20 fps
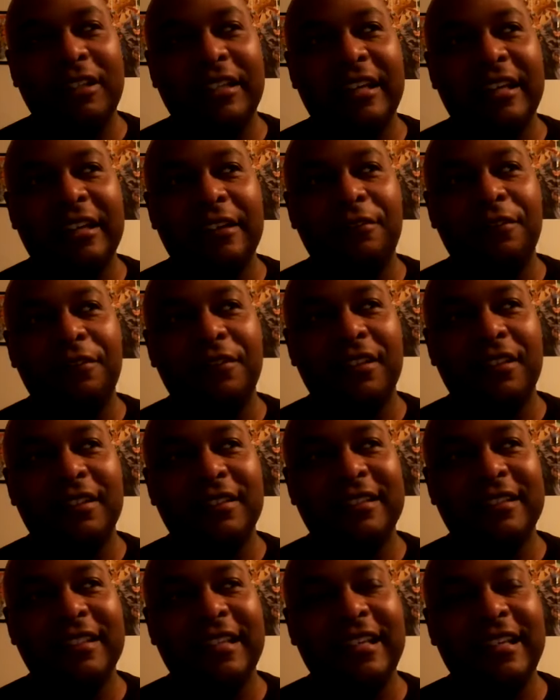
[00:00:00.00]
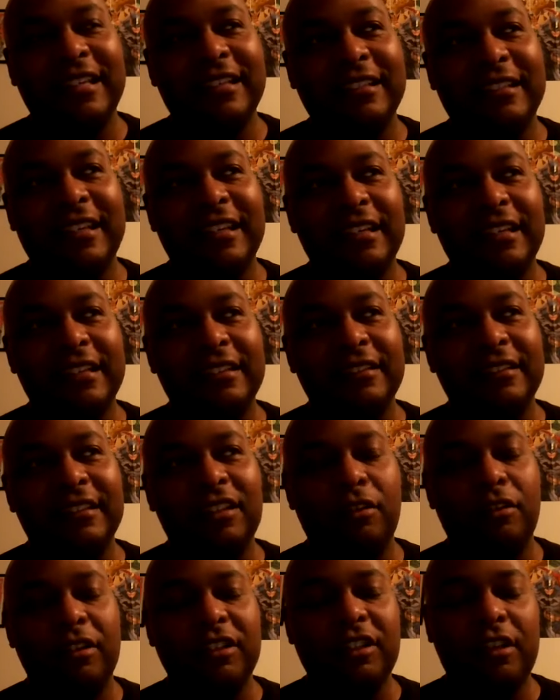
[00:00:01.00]
If CNN's
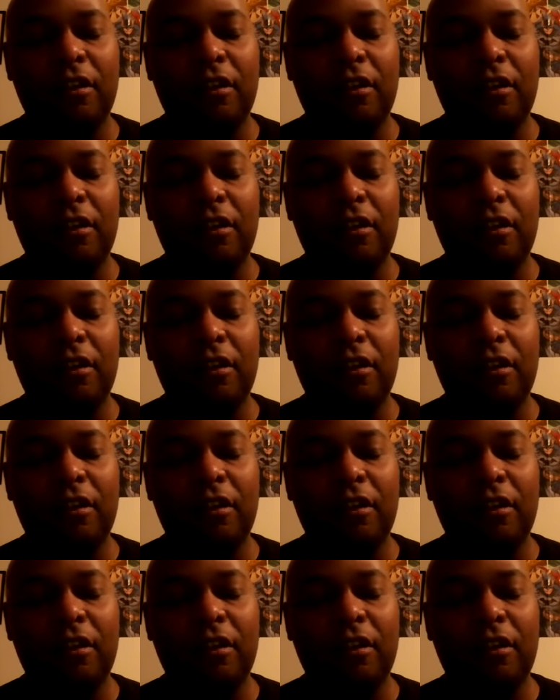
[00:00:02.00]
Chris